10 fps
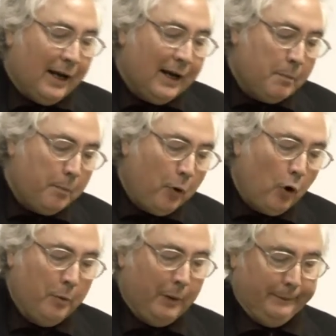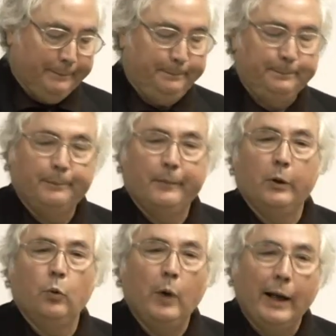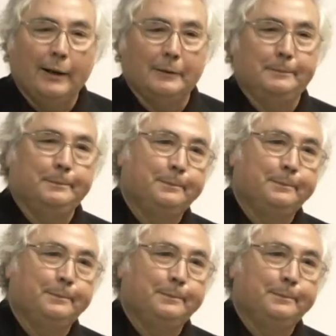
unemployment. Well,